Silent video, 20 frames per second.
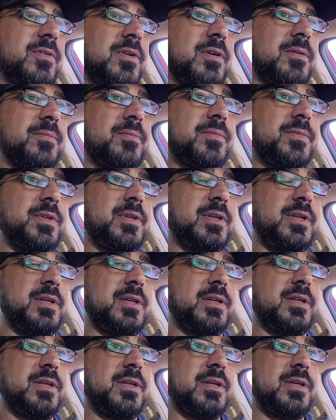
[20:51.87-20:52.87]
from
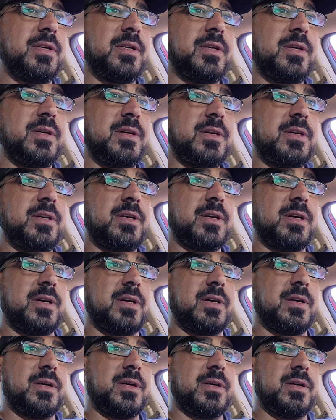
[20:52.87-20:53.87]
the
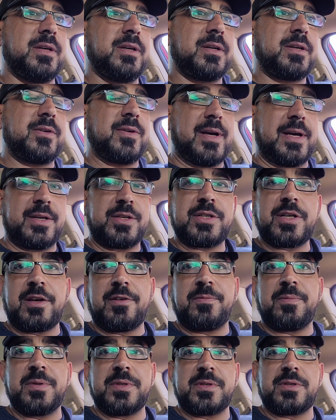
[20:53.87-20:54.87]

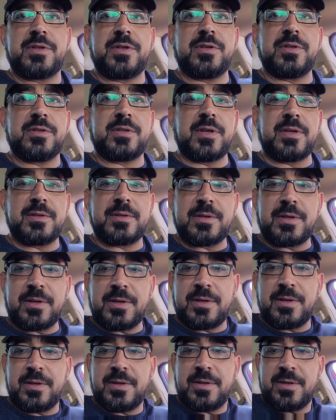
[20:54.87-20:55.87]
crankshaft position
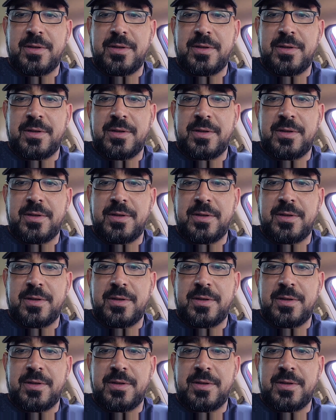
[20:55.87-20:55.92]
sensor.